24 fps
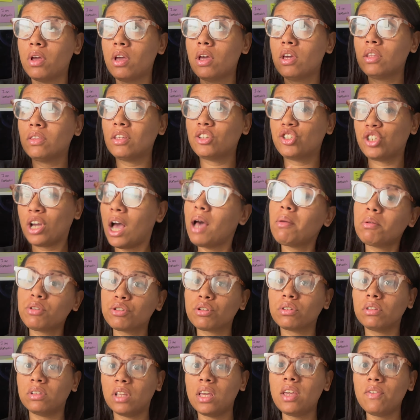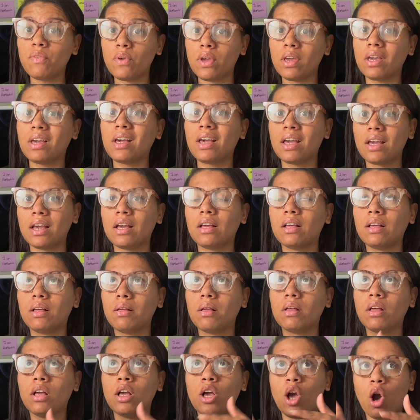the job that you're leaving can
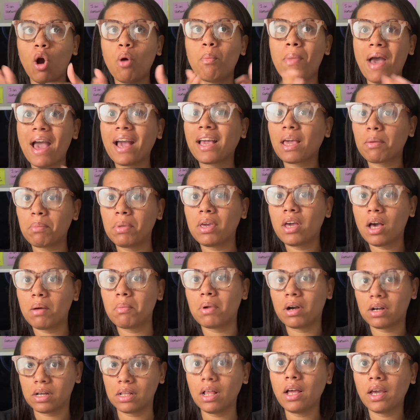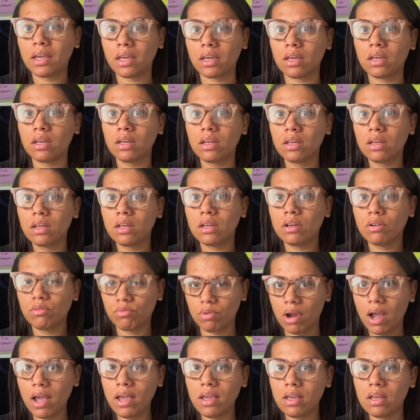go back and become a client,
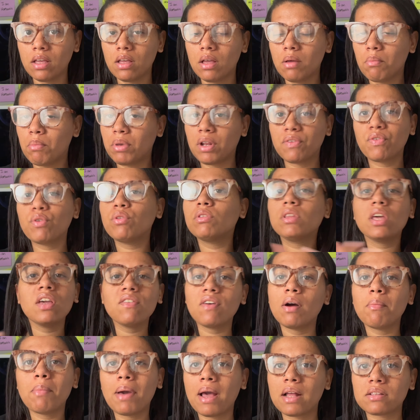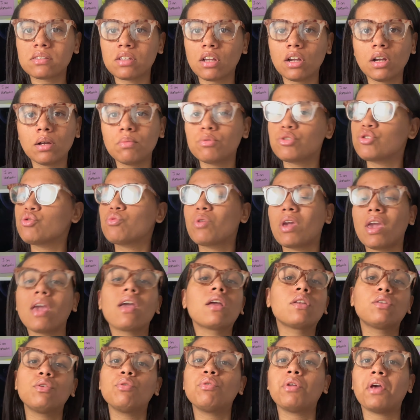right? But if you leave on bad terms, you
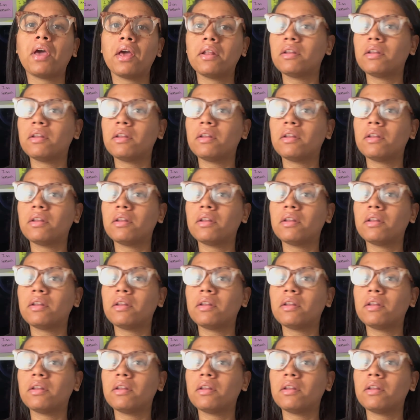can't do that.